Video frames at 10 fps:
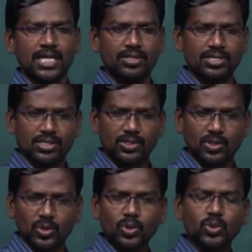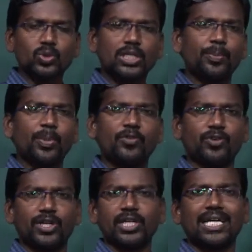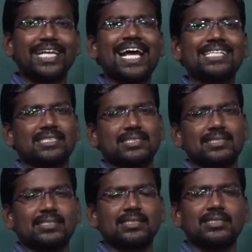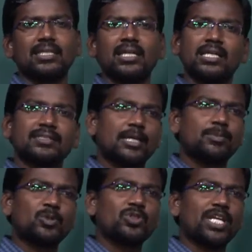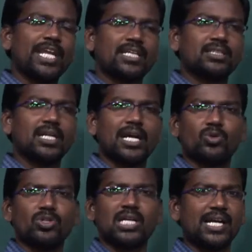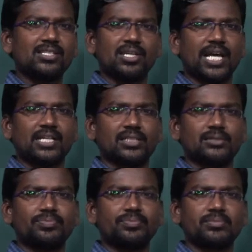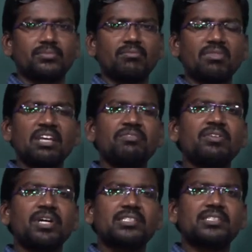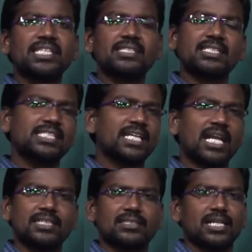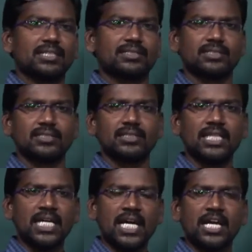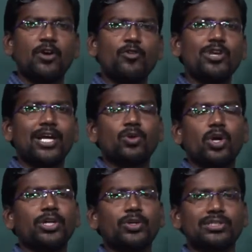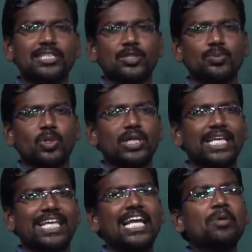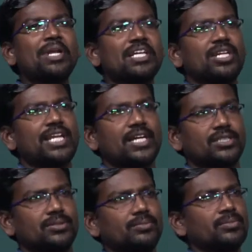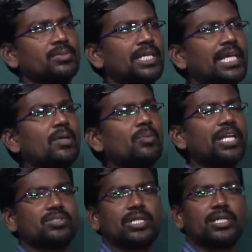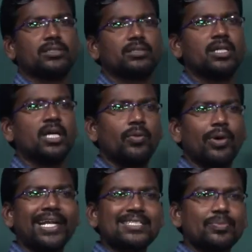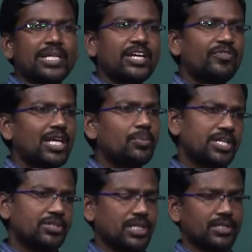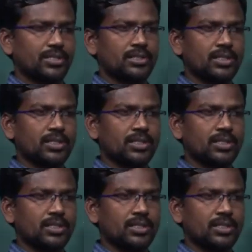These are two type of reactions: substitution reaction and also addition reaction. We were discussing in last class. Now we are going to discuss about elimination reaction. Elimination. What is meaning of elimination?